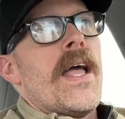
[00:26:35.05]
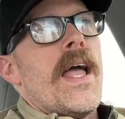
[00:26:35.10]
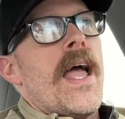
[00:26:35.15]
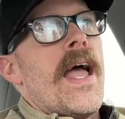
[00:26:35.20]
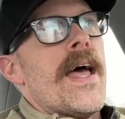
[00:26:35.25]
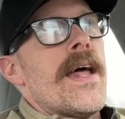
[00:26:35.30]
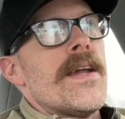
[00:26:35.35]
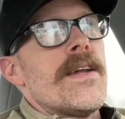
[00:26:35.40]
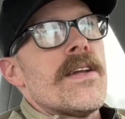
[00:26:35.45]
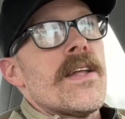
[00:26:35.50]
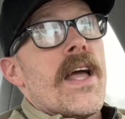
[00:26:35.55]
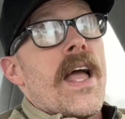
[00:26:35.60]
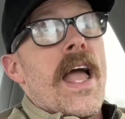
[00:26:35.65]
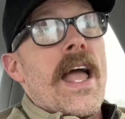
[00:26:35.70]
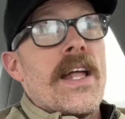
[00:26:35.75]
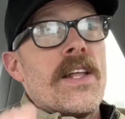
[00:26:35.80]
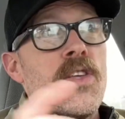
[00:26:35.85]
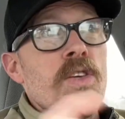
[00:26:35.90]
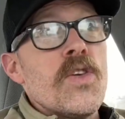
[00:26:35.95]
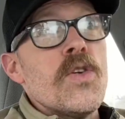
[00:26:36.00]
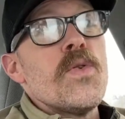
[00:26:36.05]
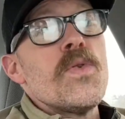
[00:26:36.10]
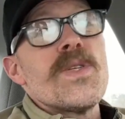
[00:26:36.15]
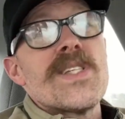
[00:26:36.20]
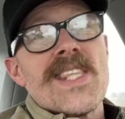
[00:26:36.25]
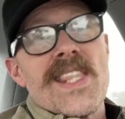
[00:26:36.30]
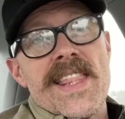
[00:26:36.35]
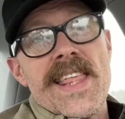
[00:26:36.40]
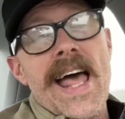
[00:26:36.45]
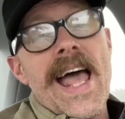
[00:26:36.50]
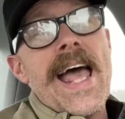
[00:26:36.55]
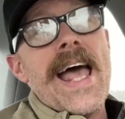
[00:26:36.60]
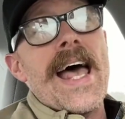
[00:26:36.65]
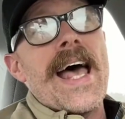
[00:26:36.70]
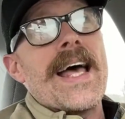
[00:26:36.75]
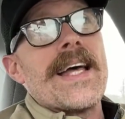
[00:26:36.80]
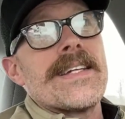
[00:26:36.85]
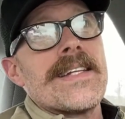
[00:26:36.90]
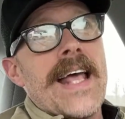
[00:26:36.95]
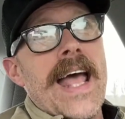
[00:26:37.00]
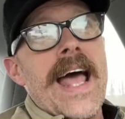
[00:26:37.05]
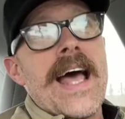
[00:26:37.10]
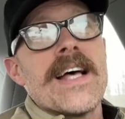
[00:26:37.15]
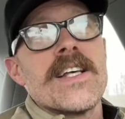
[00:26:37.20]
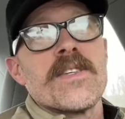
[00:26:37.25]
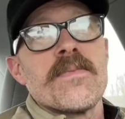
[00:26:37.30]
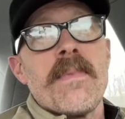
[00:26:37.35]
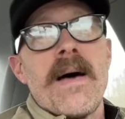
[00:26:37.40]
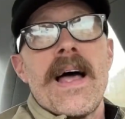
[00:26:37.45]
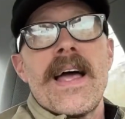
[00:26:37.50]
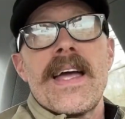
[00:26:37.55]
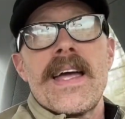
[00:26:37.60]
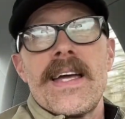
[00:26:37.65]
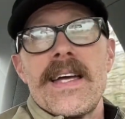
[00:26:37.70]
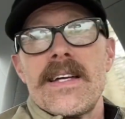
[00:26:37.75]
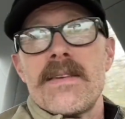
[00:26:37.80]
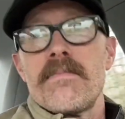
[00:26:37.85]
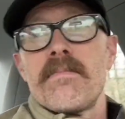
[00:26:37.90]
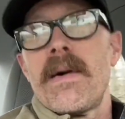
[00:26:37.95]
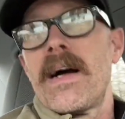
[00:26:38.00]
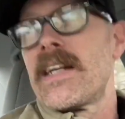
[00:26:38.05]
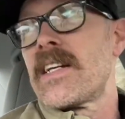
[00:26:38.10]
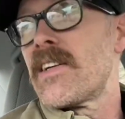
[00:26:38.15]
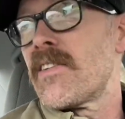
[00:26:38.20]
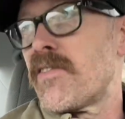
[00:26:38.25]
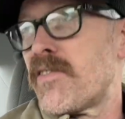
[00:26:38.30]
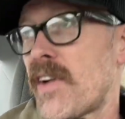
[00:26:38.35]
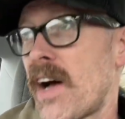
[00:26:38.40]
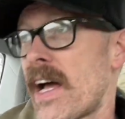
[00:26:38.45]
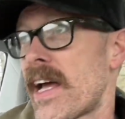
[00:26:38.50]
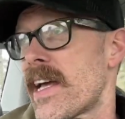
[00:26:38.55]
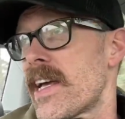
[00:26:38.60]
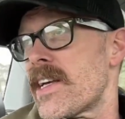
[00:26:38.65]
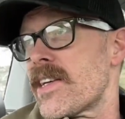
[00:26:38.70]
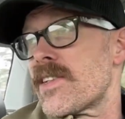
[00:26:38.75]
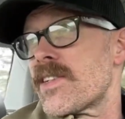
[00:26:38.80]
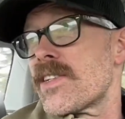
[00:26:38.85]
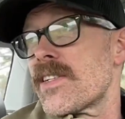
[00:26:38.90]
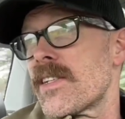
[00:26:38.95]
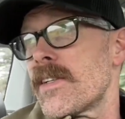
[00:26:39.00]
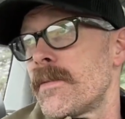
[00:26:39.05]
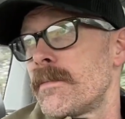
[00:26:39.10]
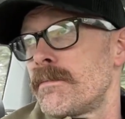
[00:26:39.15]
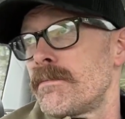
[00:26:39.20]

and use that as my device,